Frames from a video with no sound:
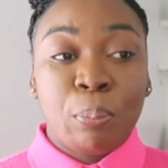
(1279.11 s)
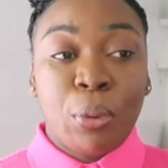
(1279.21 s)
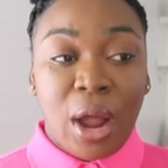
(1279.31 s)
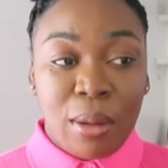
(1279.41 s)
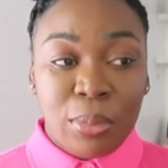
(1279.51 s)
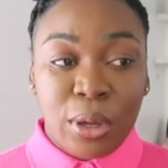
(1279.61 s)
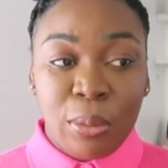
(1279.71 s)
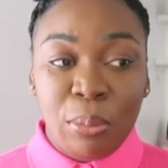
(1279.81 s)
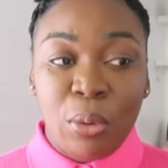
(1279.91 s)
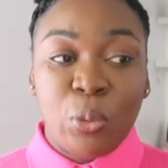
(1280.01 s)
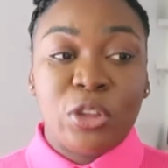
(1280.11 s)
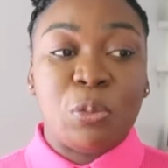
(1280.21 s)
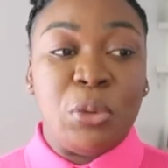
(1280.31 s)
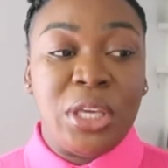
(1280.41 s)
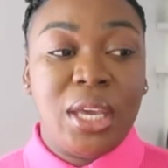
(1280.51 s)
problem with
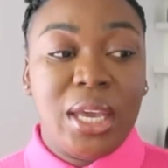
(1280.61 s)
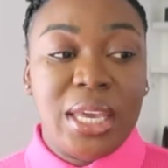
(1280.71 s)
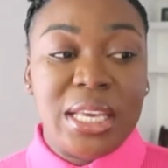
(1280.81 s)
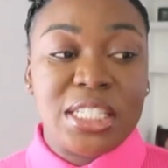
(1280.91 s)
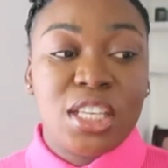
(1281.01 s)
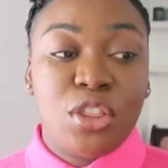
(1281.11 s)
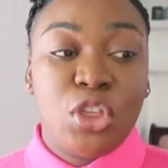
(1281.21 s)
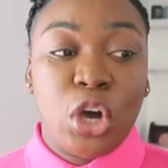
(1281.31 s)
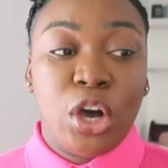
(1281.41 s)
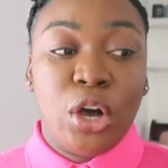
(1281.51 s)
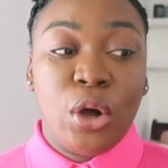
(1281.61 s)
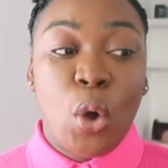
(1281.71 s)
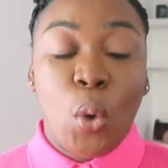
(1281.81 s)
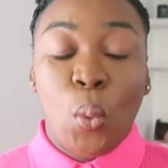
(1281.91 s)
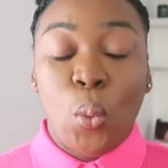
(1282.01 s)
me is the
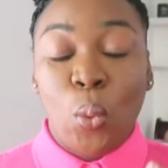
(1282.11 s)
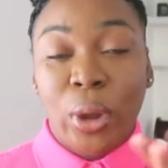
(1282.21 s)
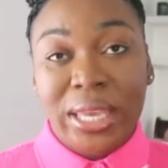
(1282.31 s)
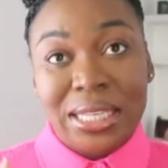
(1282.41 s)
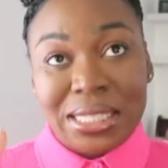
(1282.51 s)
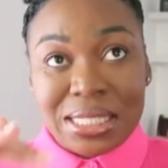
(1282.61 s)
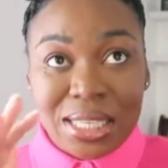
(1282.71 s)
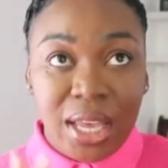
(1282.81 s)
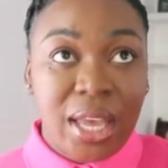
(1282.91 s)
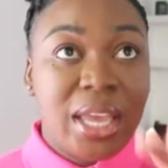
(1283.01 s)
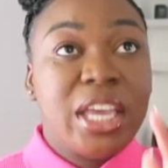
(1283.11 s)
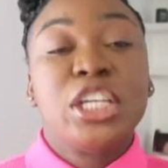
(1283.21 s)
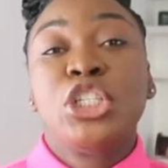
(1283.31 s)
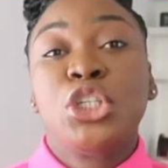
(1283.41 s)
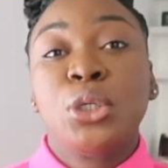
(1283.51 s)
weight
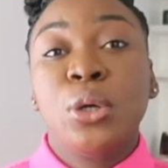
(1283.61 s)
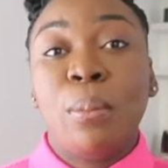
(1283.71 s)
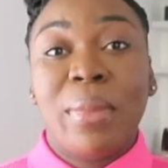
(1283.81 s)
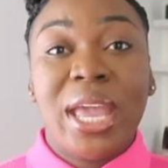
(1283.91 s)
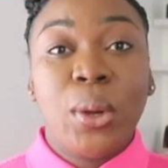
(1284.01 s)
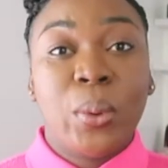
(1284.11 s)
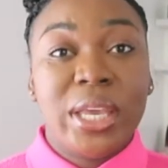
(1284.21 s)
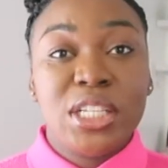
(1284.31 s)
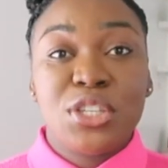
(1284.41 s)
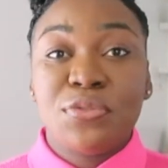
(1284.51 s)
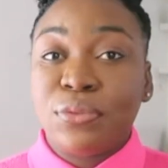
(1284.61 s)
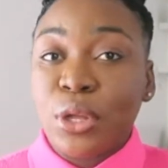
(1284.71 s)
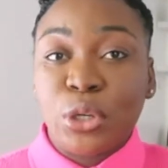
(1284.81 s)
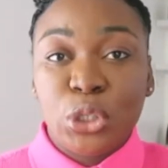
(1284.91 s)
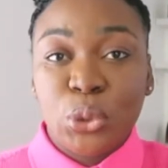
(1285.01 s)
issue. My weight
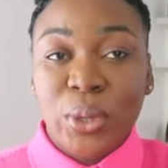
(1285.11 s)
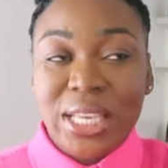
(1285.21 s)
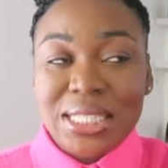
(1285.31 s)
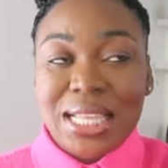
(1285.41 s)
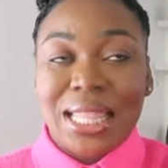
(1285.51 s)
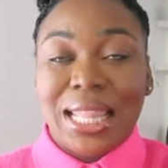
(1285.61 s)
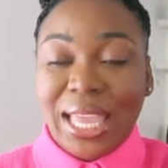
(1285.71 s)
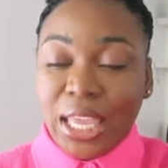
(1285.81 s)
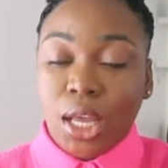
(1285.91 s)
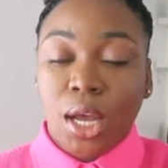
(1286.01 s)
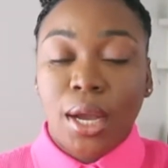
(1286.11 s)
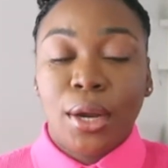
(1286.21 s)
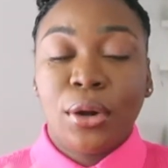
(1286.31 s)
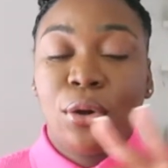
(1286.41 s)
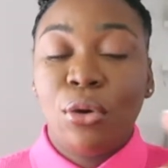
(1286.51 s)
fluctuates like
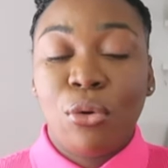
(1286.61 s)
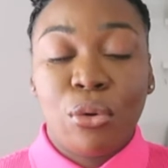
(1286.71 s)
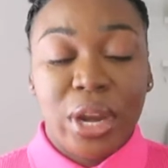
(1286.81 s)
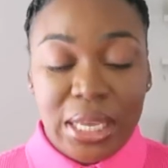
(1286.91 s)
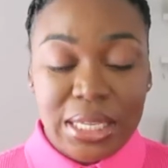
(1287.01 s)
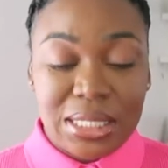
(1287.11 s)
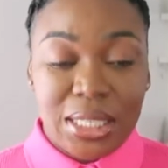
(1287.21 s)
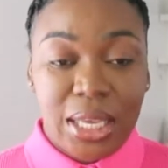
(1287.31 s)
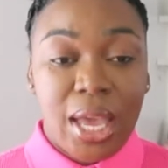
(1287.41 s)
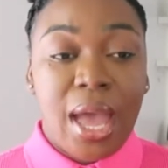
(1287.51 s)
crazy.